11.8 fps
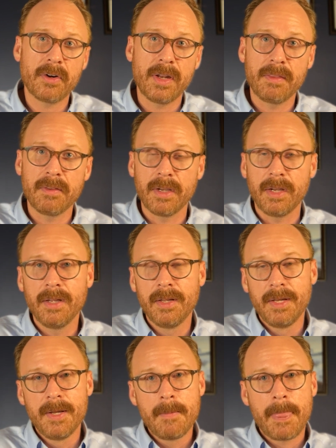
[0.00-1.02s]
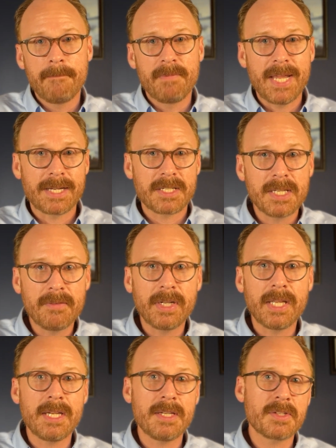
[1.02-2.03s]
and the
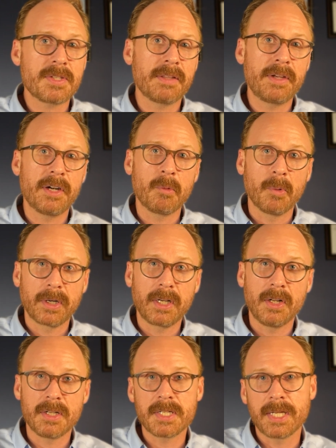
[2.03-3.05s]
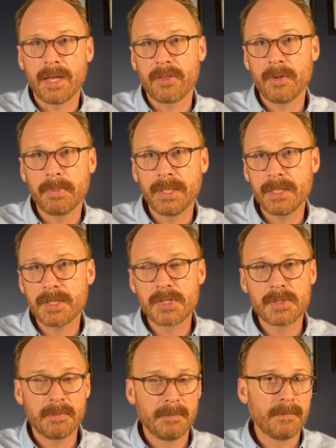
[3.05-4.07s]
activities that they're working on together,
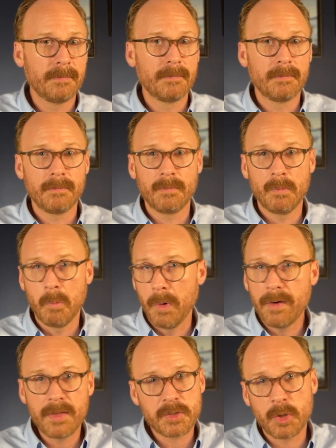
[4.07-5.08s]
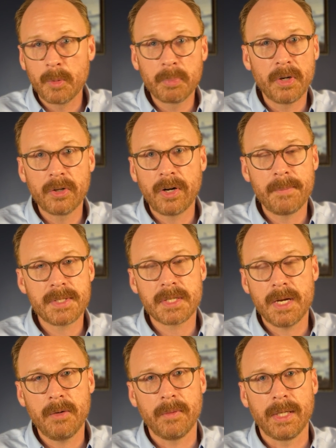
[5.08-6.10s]
but where this whole program is
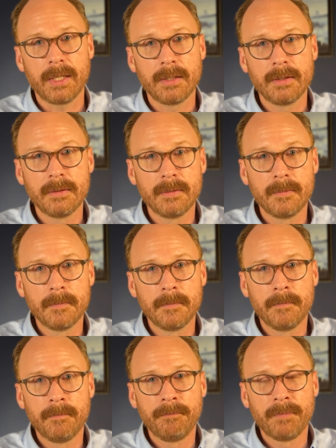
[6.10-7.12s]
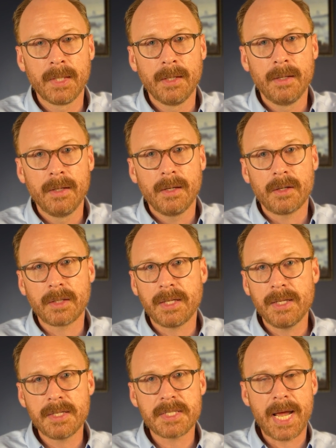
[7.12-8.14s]
going. Our
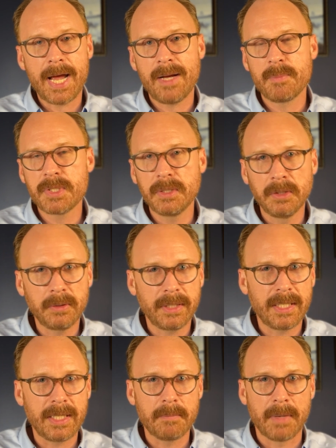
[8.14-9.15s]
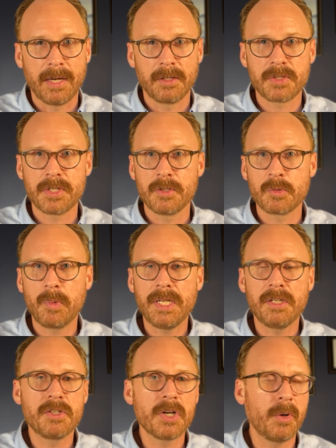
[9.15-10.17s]
kids absolutely need milestones. We
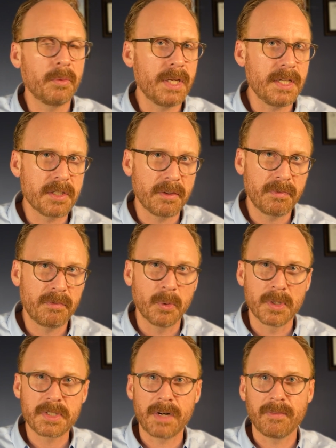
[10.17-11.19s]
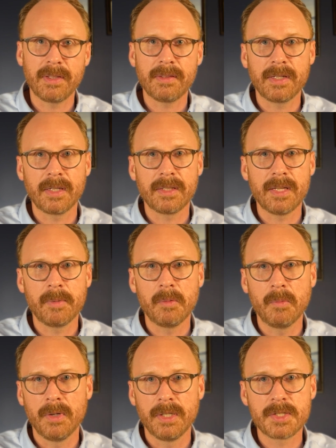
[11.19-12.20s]
don't need to force everything at them at
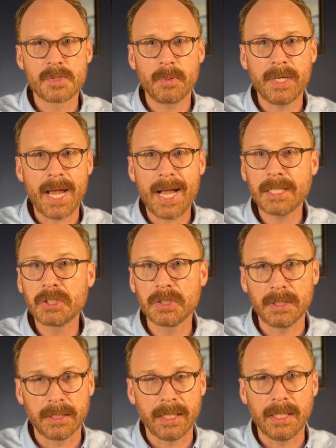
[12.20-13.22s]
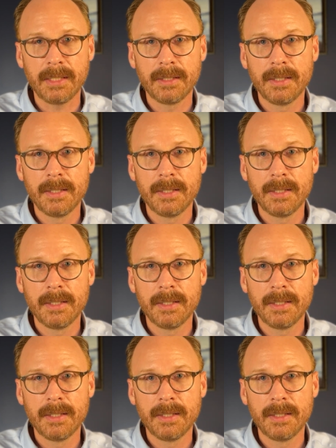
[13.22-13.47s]
once. We actually